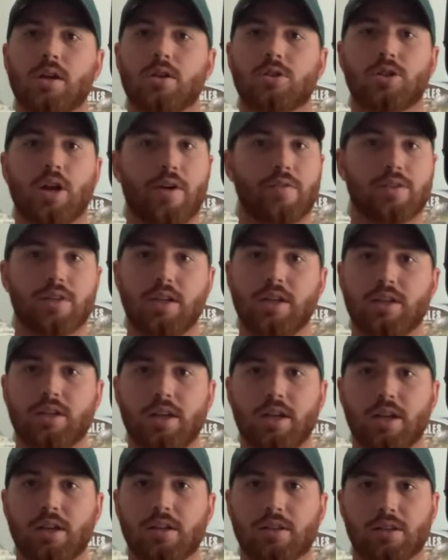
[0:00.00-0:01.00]
Travis
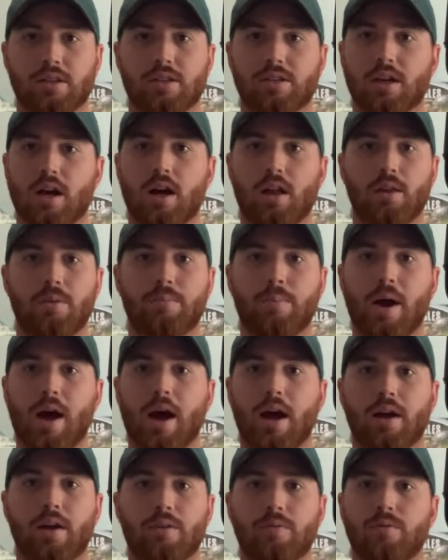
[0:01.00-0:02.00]
Etienne is a solid
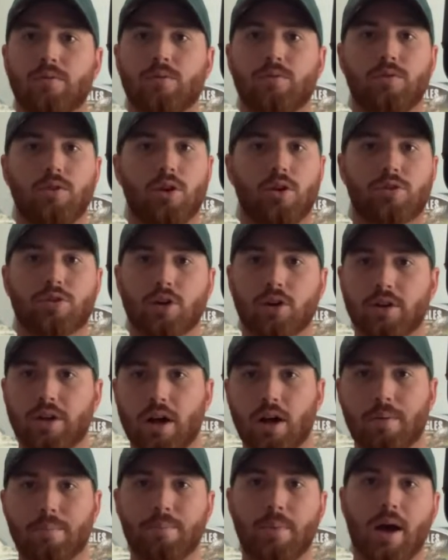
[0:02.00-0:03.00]
back, third
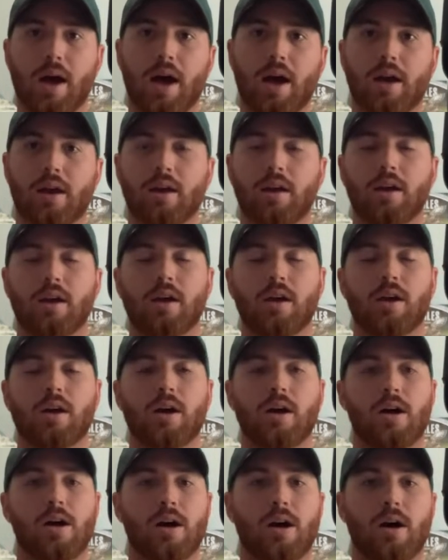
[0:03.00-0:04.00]
down back.
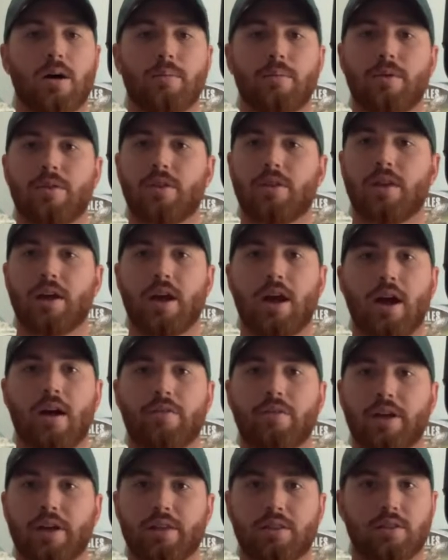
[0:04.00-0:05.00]
And then they
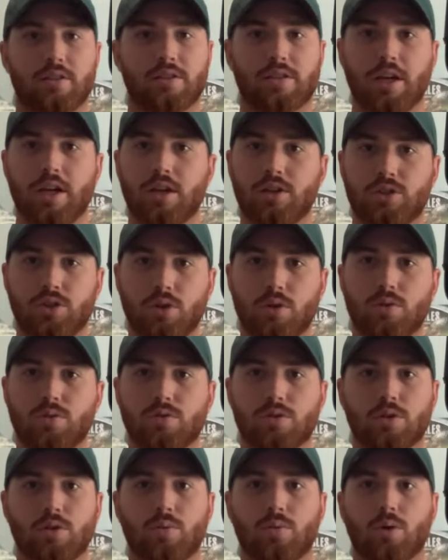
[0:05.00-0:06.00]
had the Zay
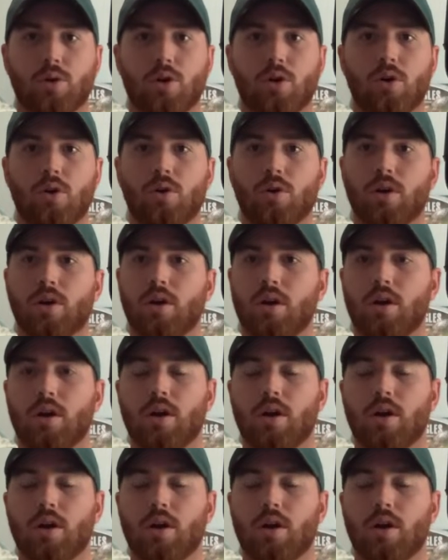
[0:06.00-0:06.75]
Jones of the world.